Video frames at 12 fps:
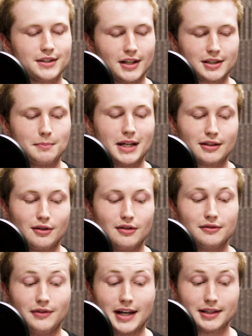Such
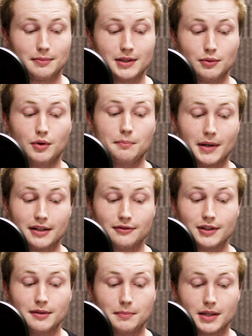medical advancements will
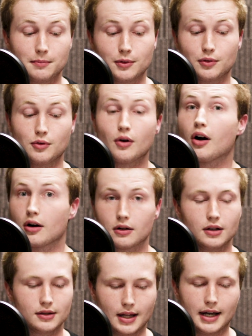benefit the people who
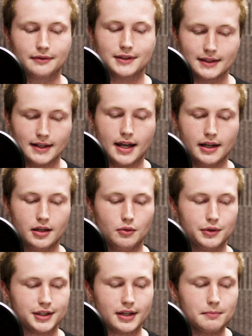are alive
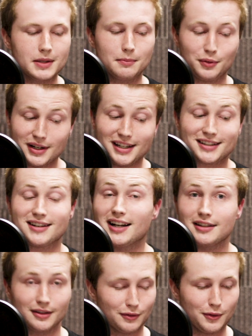today, which can be pretty
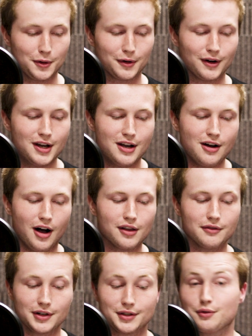exciting for
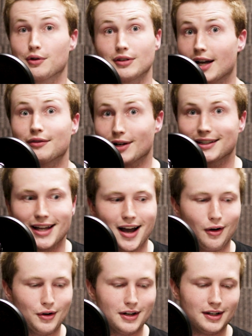all of us who are alive right
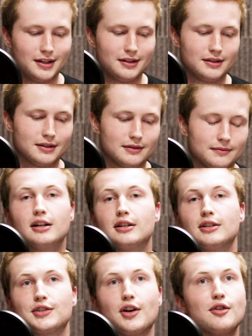now.
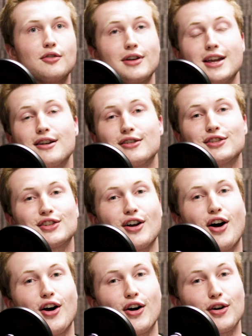So here's
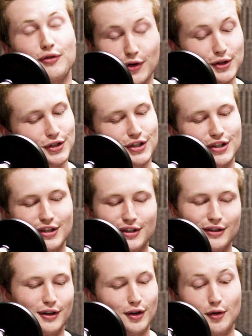our
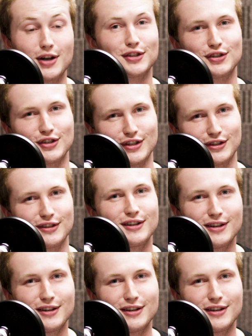first question